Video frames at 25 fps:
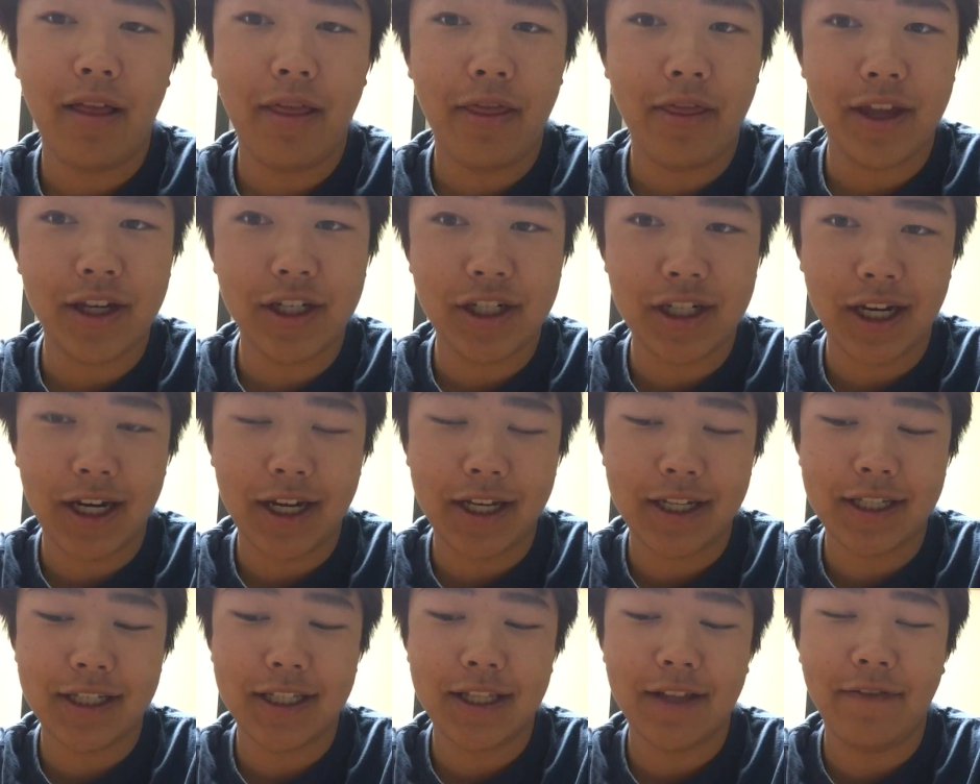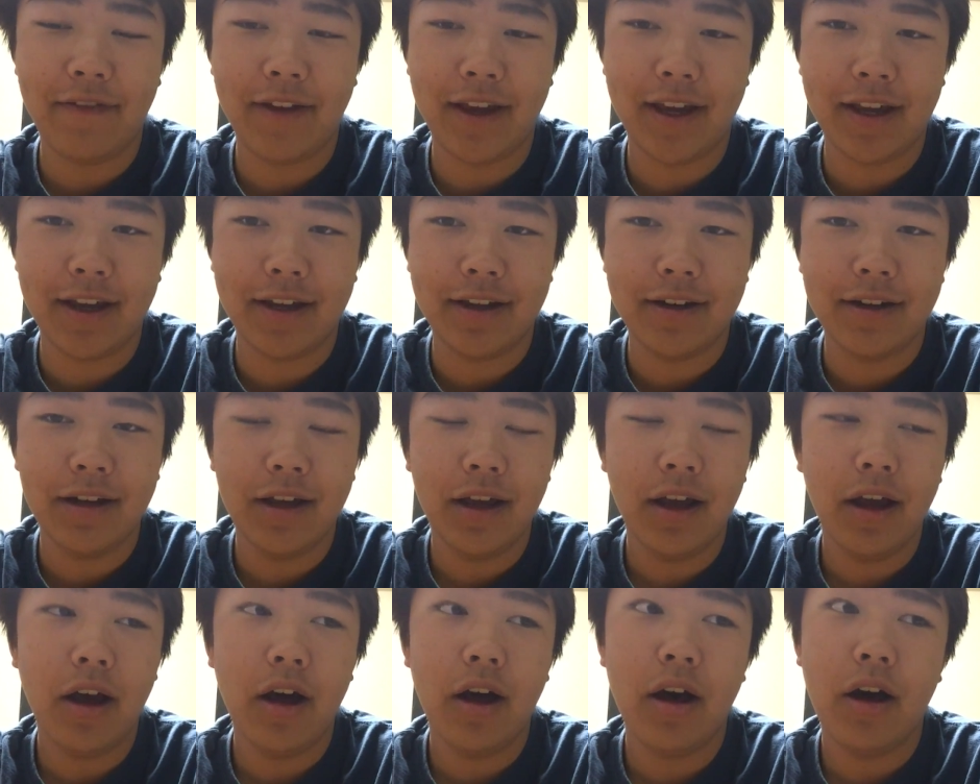the shit hits the fan,
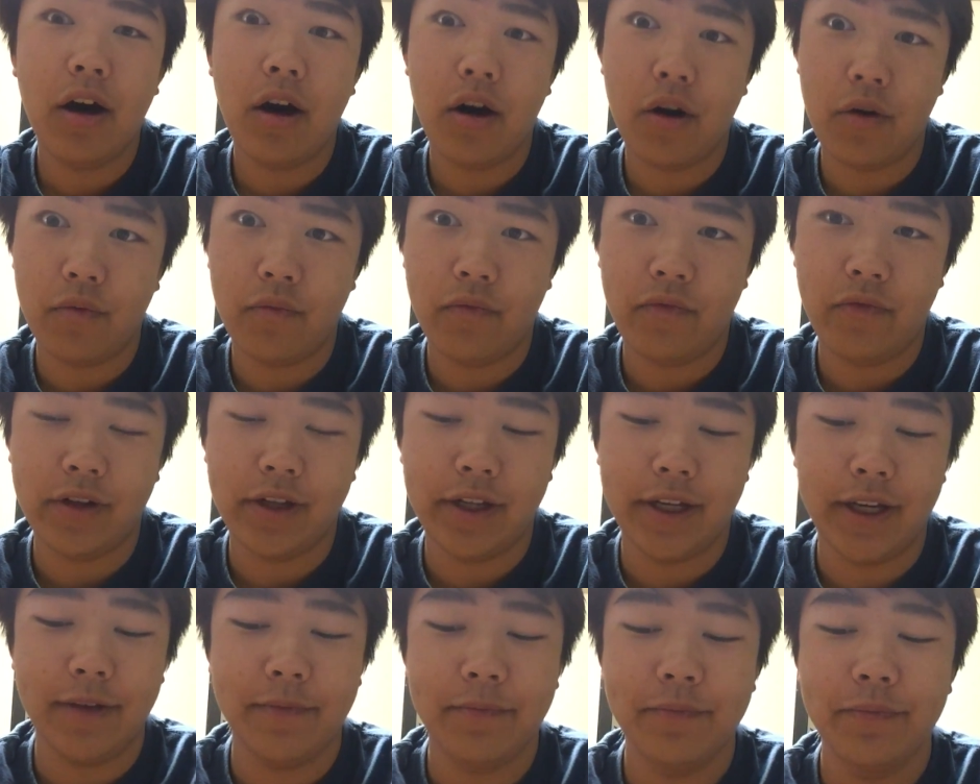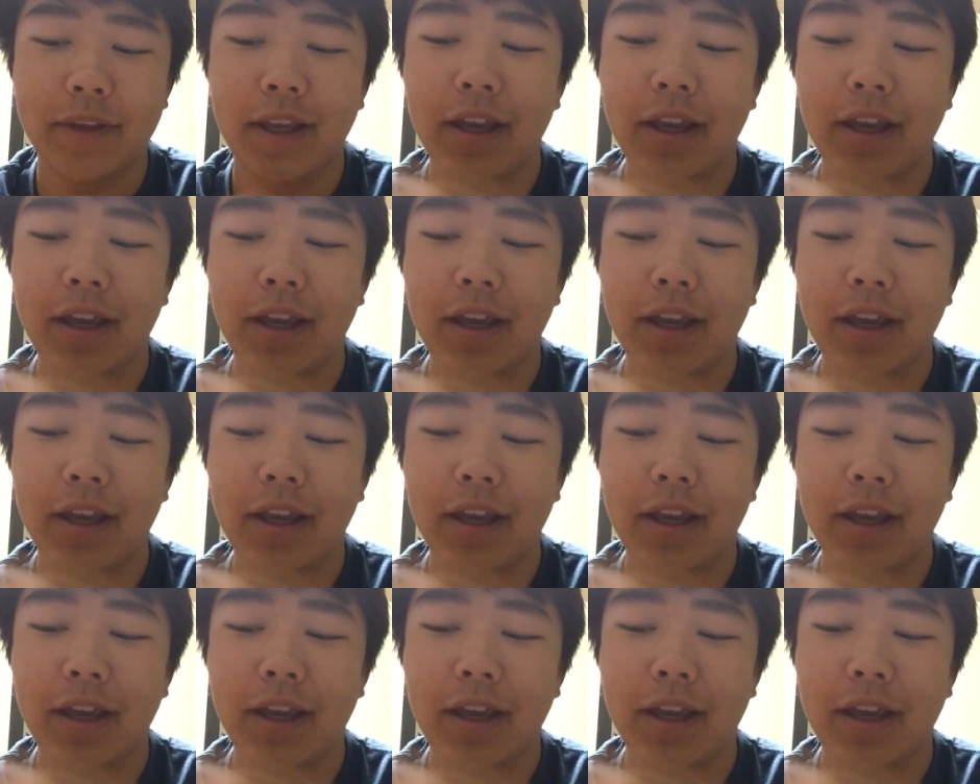hopefully.